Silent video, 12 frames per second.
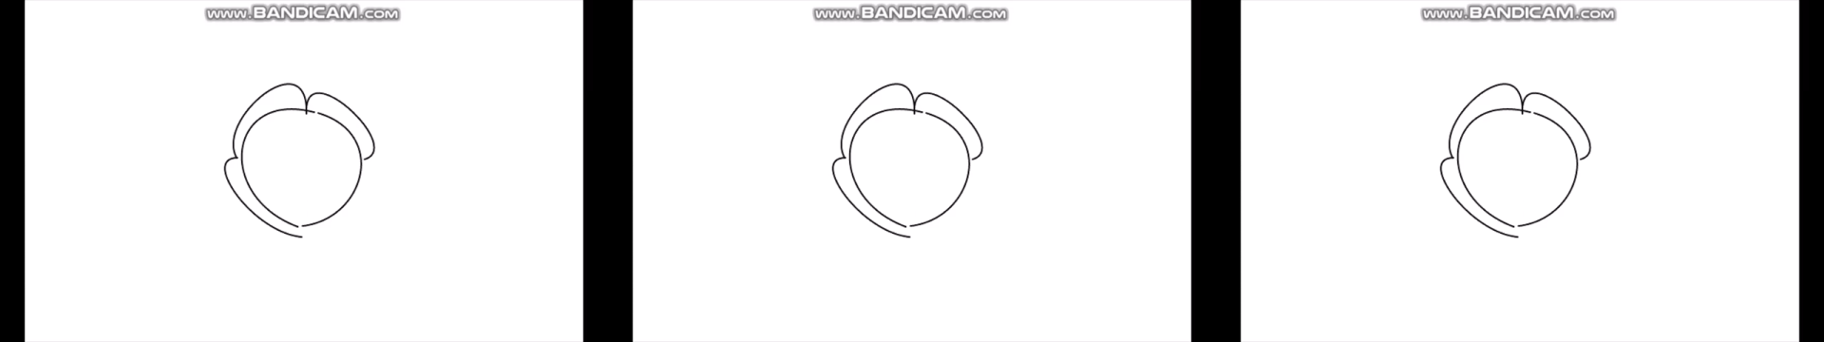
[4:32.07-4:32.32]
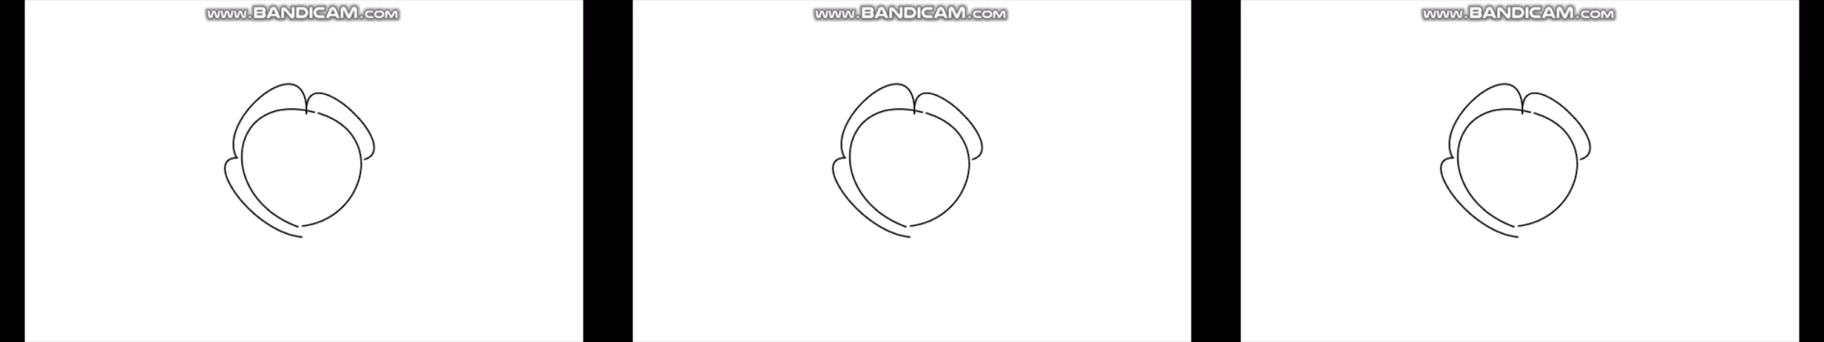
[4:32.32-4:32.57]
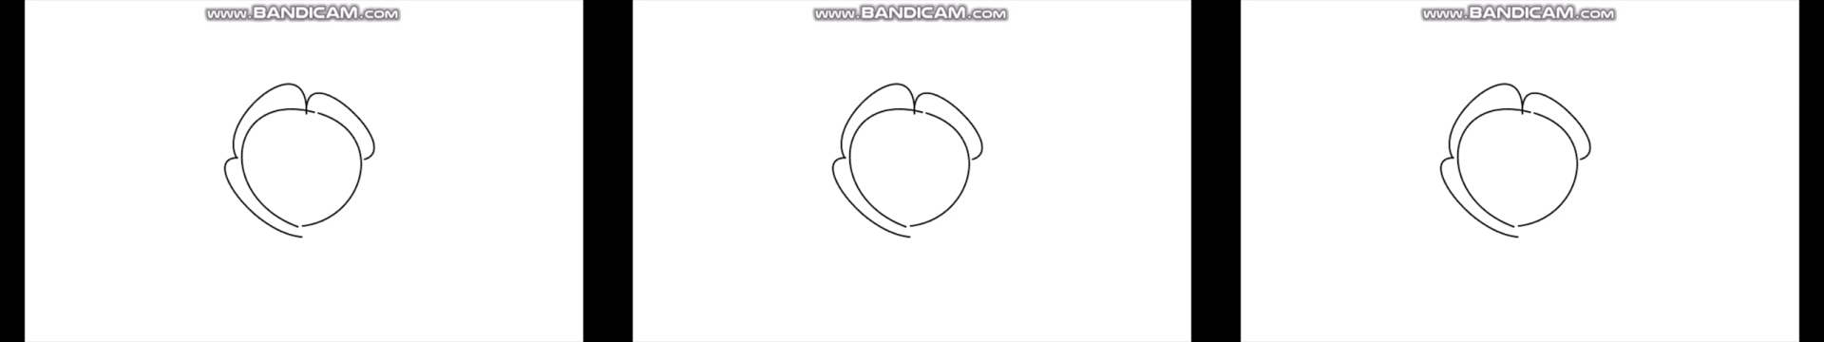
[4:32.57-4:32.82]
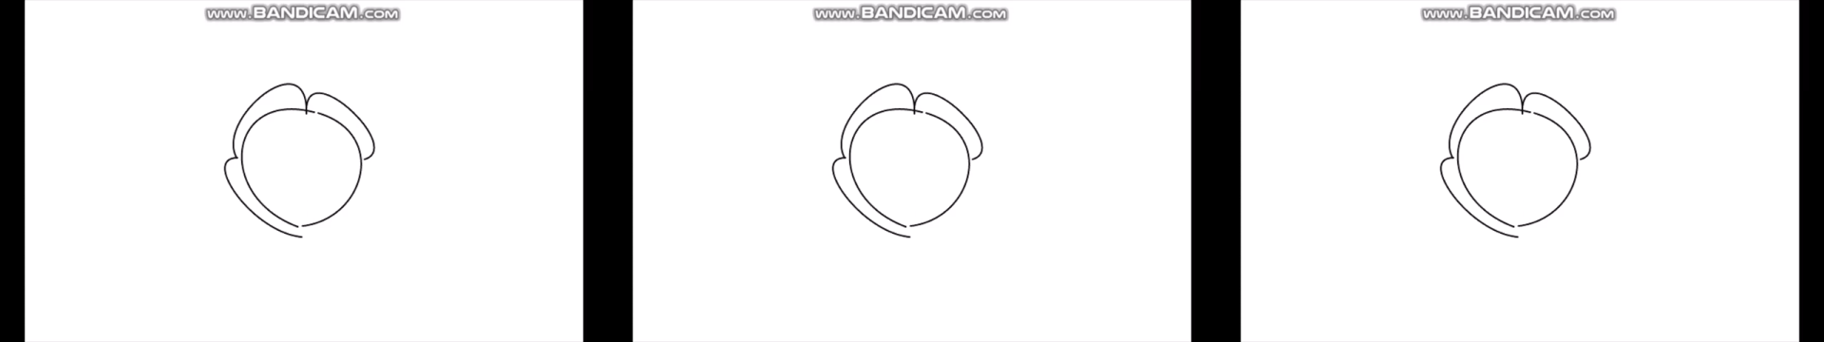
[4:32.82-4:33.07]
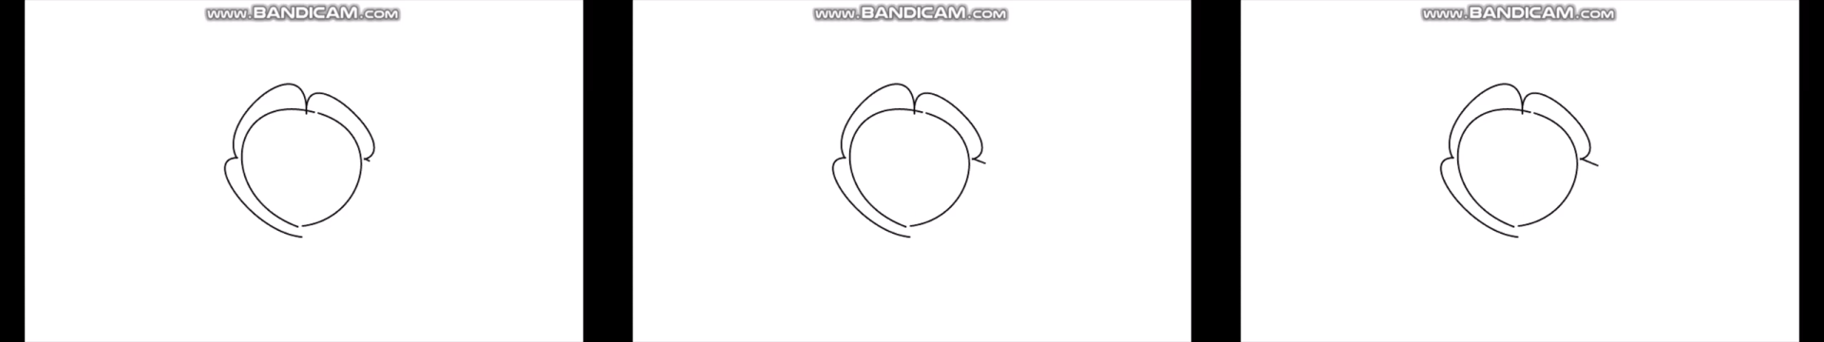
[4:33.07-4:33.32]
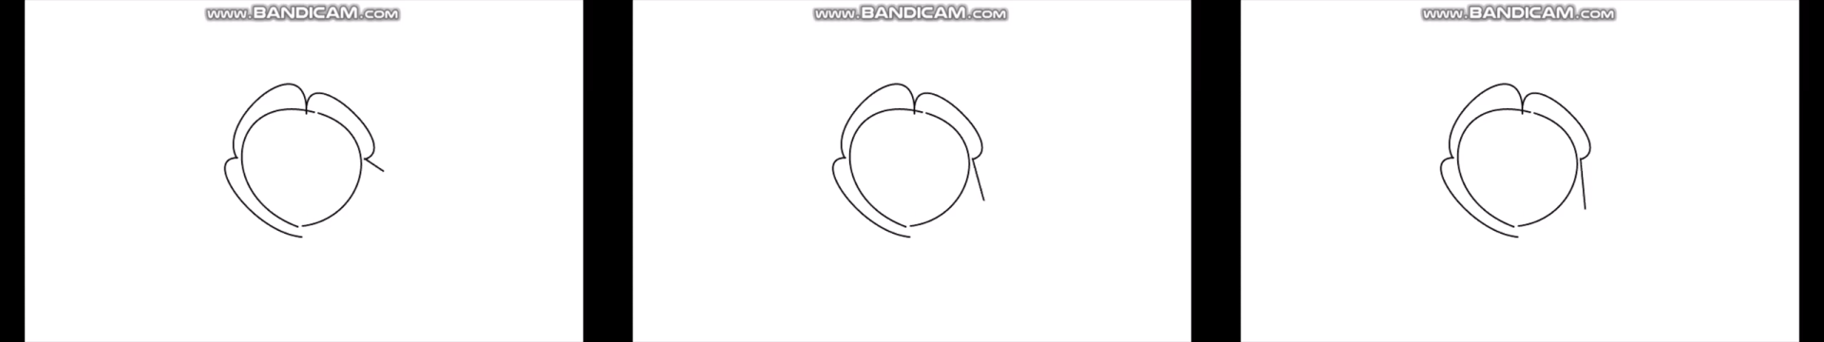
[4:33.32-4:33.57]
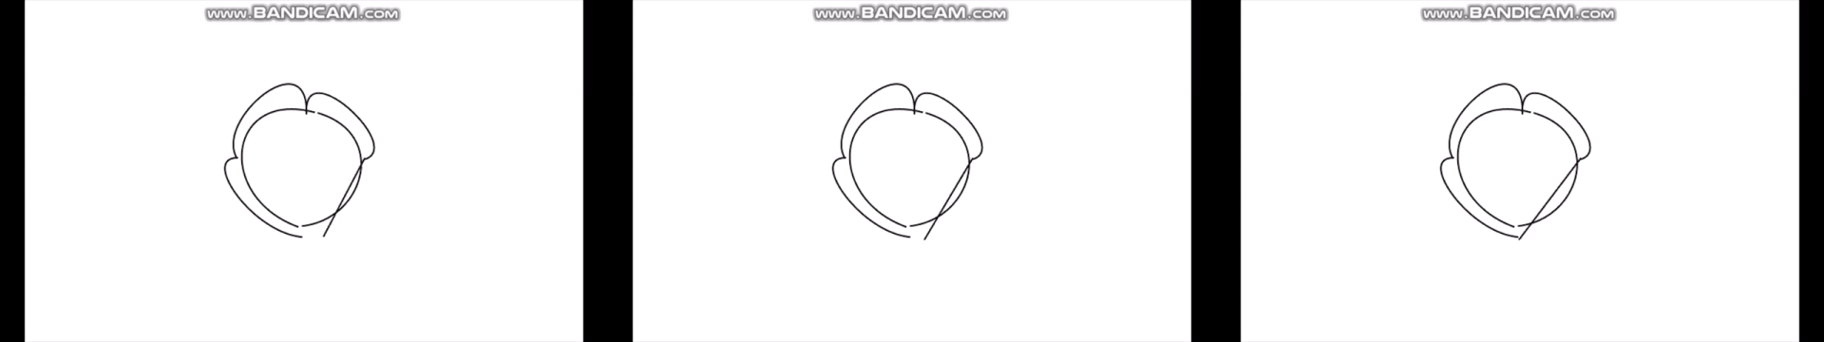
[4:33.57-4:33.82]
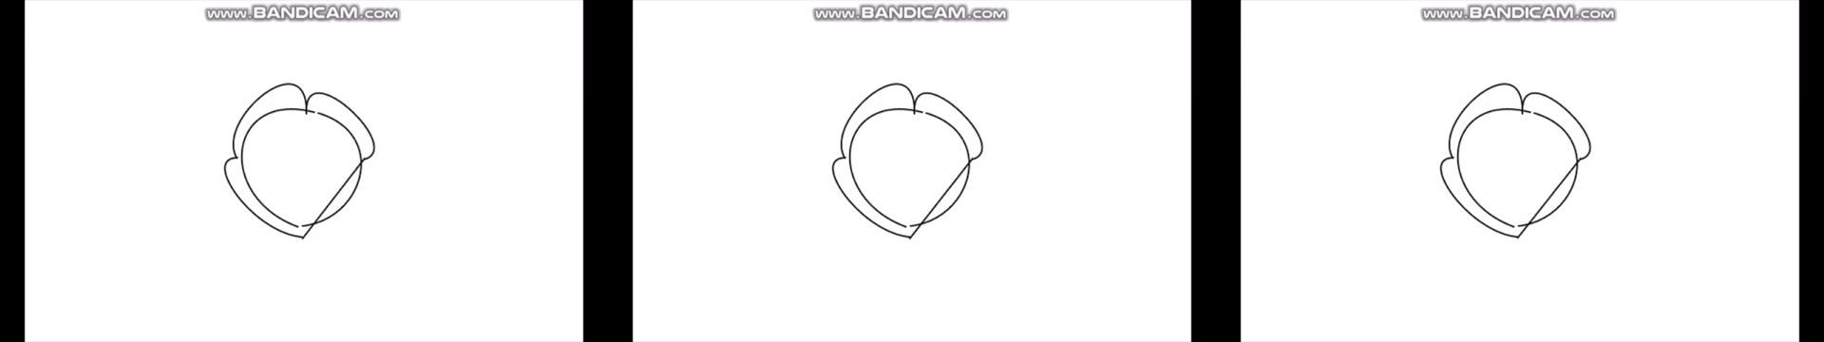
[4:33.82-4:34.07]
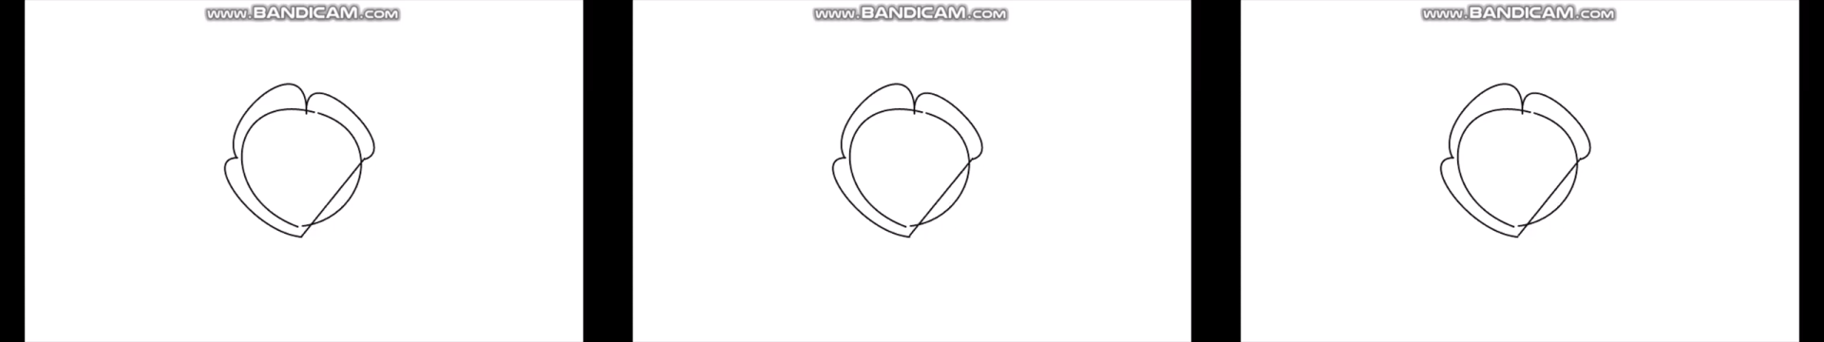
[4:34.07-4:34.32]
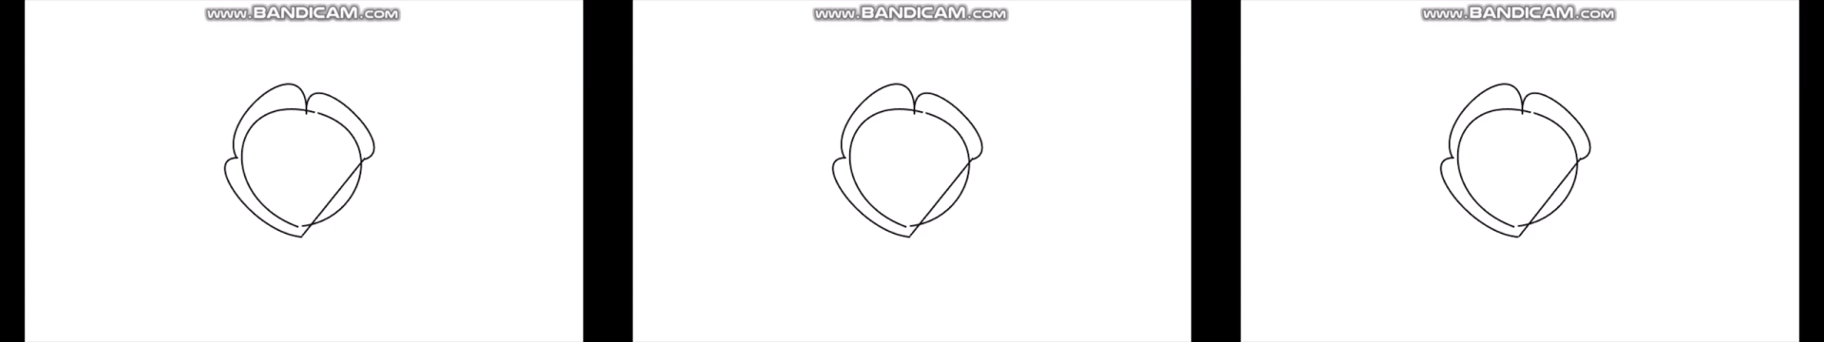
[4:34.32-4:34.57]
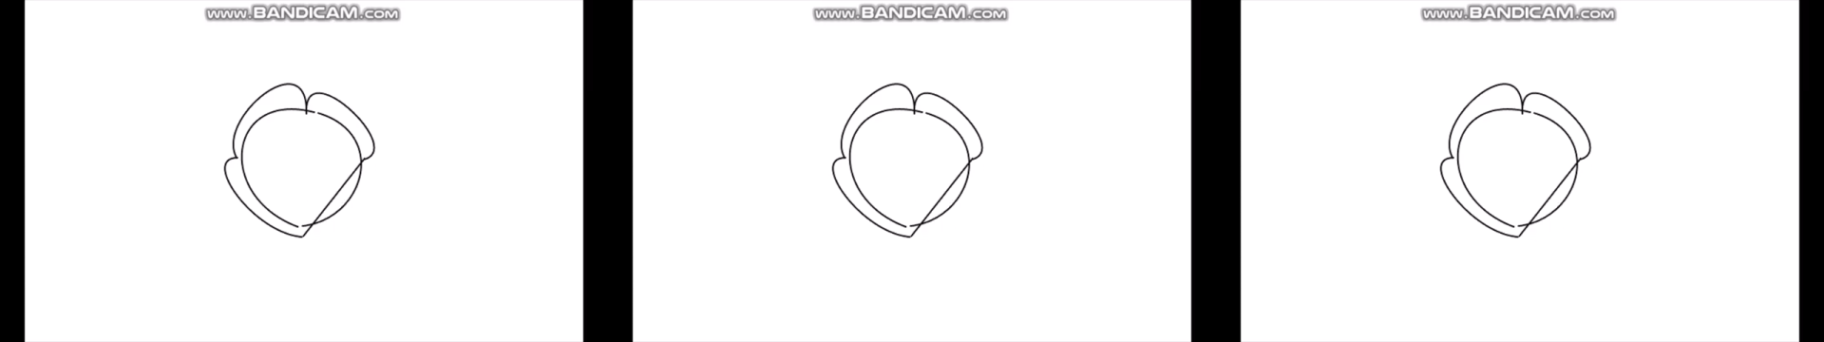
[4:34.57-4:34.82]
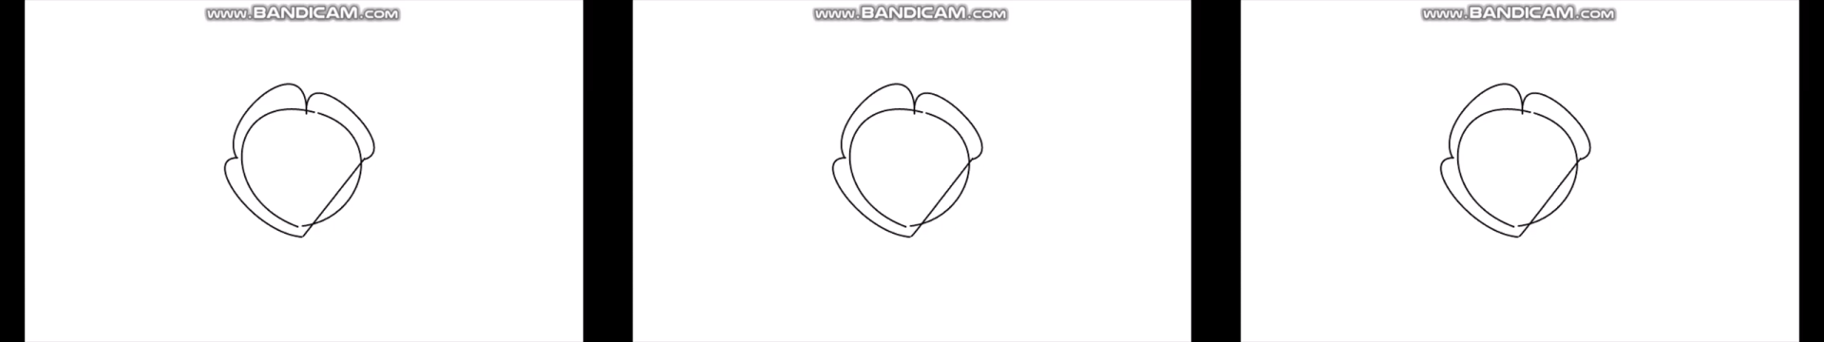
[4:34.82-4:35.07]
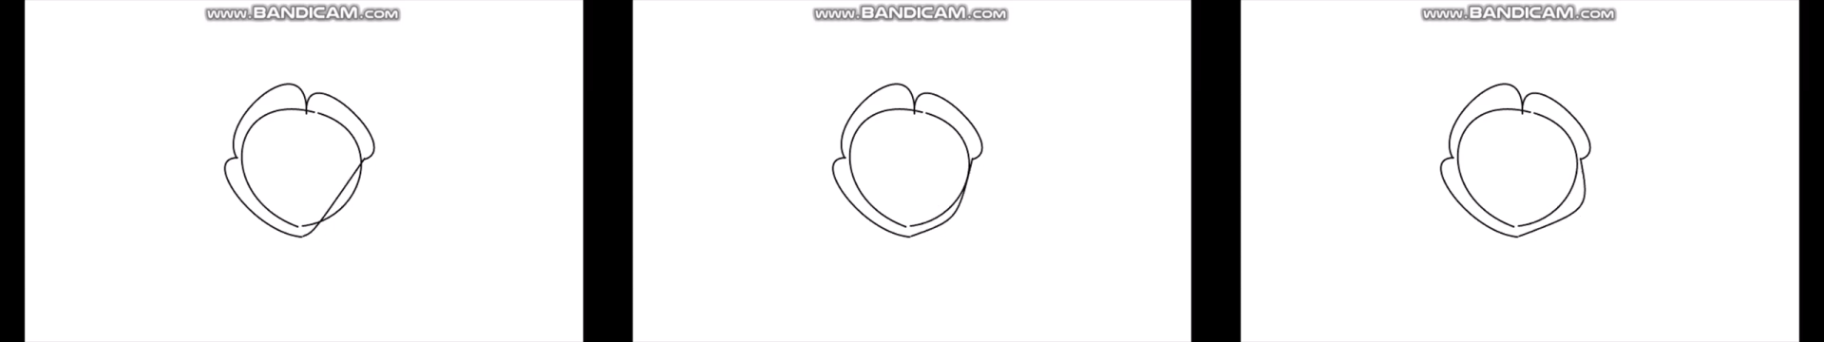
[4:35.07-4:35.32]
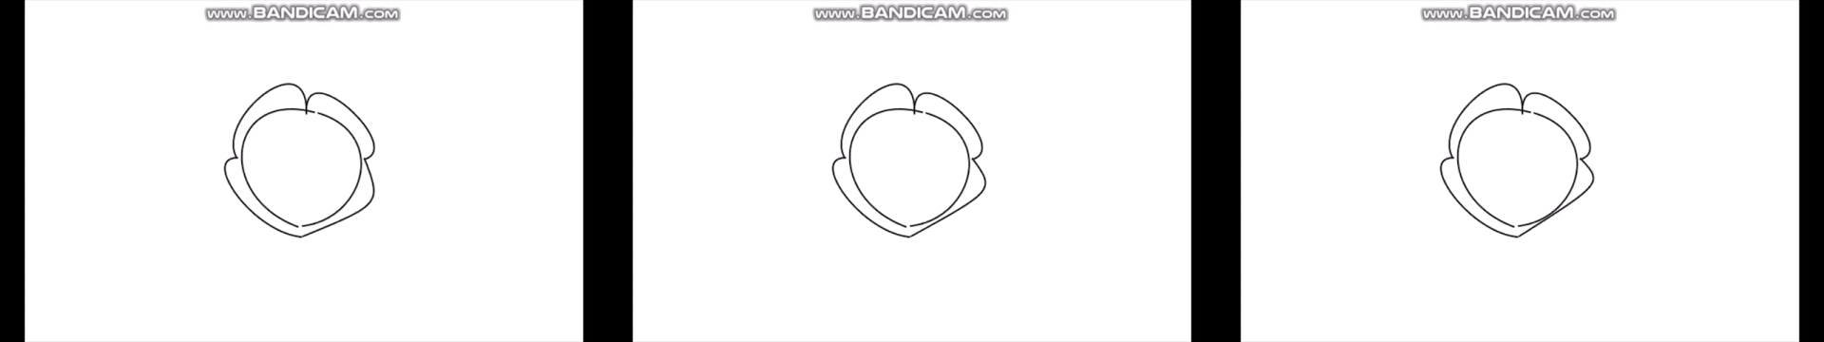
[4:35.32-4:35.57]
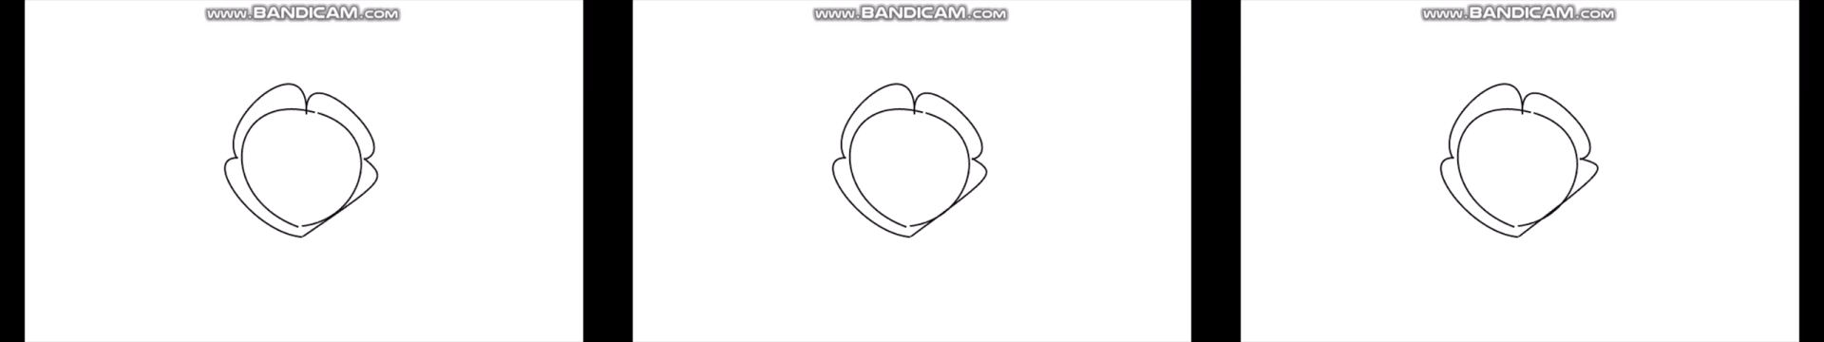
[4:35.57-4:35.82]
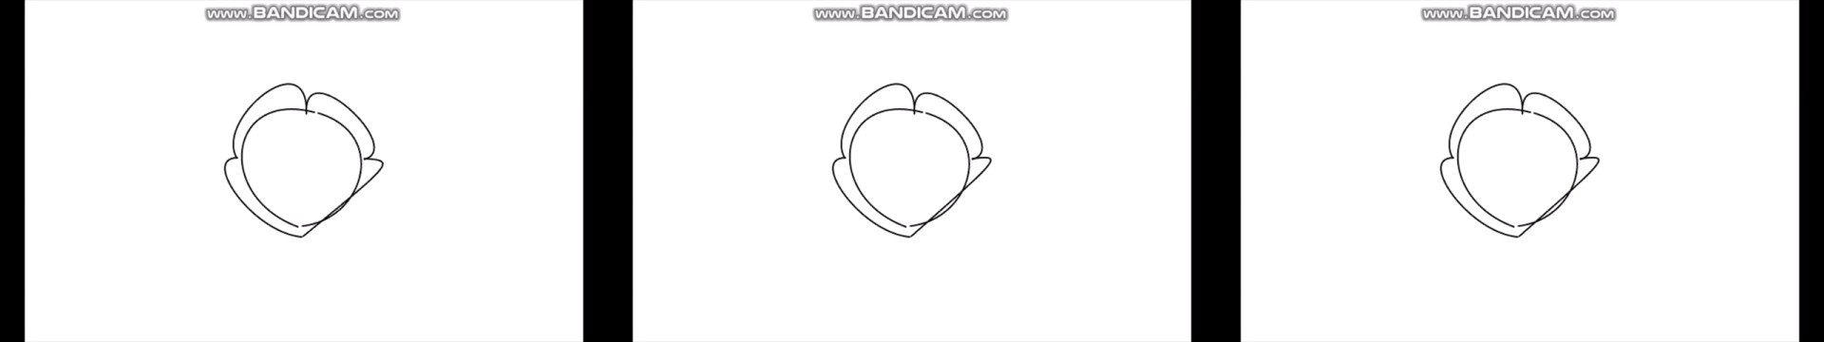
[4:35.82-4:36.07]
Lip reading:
No face is visible, so there are no lips to read.